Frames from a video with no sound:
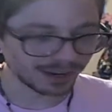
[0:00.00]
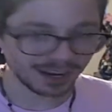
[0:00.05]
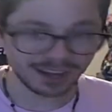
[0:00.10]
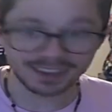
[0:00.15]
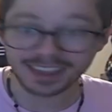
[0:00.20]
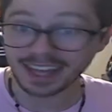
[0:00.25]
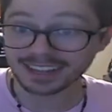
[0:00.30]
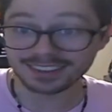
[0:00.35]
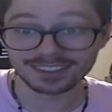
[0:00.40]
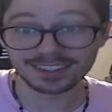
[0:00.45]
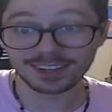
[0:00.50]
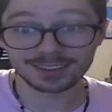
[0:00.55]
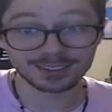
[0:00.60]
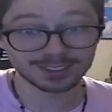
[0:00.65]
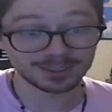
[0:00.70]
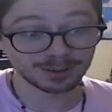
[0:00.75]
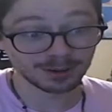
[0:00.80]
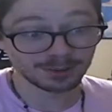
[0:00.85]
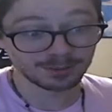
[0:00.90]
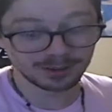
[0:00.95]
that's another
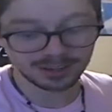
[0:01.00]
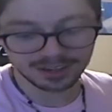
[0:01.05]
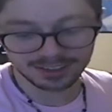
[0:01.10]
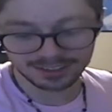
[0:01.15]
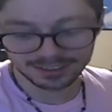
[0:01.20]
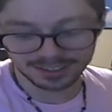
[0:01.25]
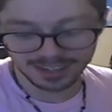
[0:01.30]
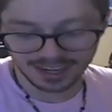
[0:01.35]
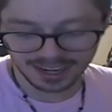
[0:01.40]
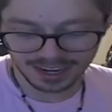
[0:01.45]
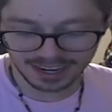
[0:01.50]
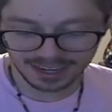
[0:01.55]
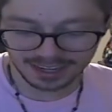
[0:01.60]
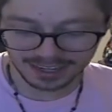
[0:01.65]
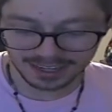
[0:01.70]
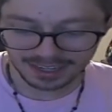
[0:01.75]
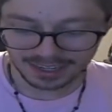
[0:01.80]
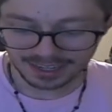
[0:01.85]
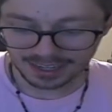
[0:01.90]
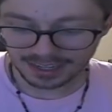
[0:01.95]
story for another day.
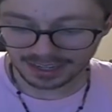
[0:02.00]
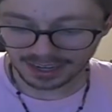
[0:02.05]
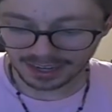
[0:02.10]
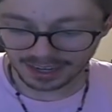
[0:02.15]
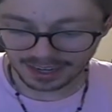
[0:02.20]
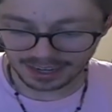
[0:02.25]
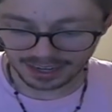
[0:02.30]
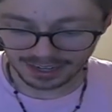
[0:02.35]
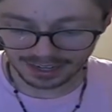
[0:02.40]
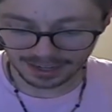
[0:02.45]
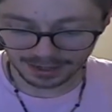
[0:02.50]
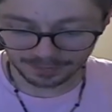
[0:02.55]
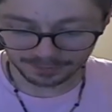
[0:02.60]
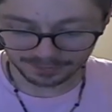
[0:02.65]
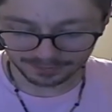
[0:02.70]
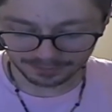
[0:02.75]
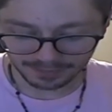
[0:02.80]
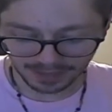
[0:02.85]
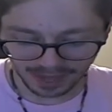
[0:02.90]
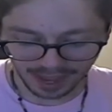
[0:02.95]

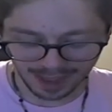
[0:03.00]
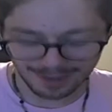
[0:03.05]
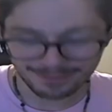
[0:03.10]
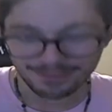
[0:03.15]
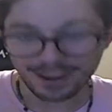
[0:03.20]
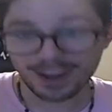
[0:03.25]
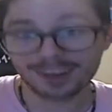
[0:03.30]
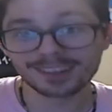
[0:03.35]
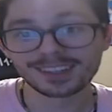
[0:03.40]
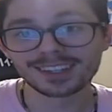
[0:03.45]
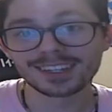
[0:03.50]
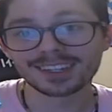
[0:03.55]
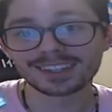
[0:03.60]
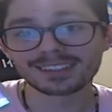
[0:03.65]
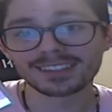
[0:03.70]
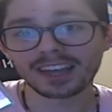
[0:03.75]
I found this.